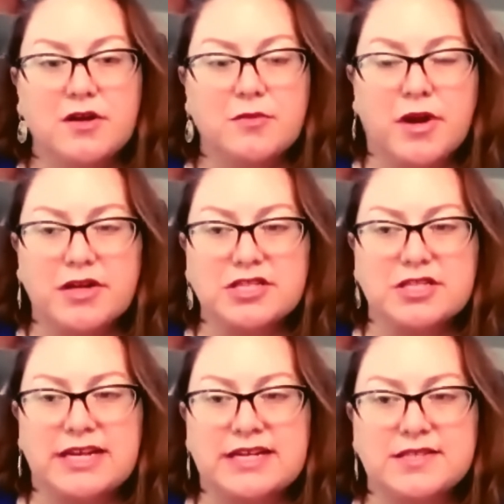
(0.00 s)

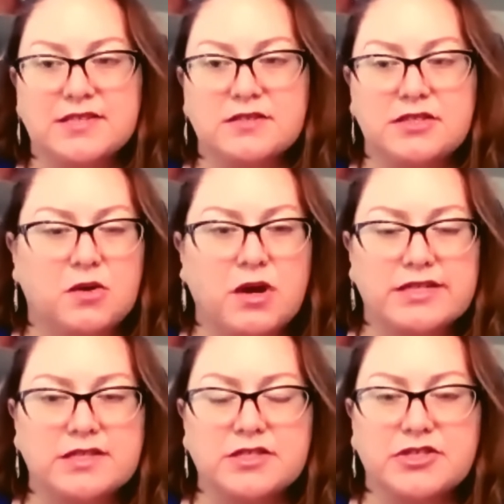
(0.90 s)
marginalized you know
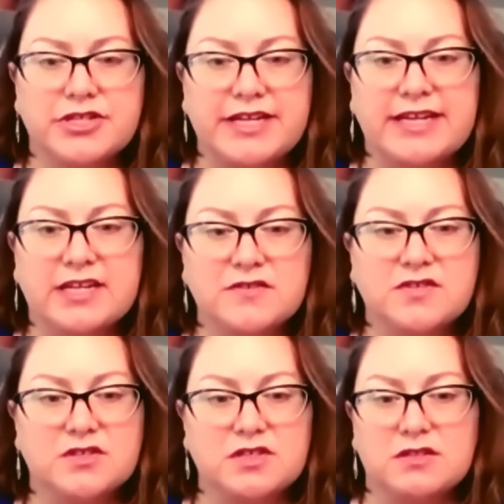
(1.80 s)
artists and creatives
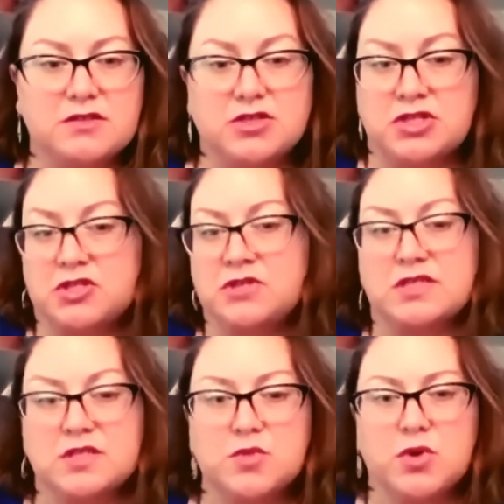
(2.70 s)
so that you can do
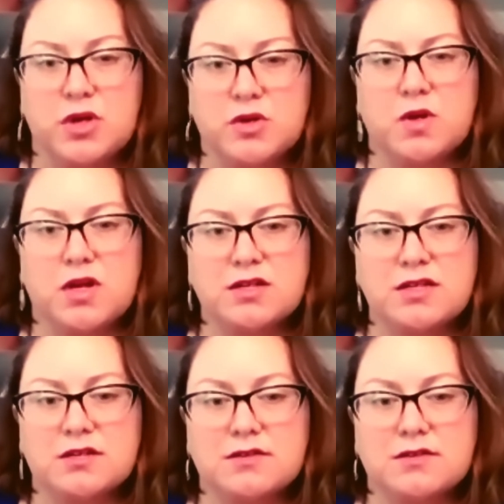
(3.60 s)
this important work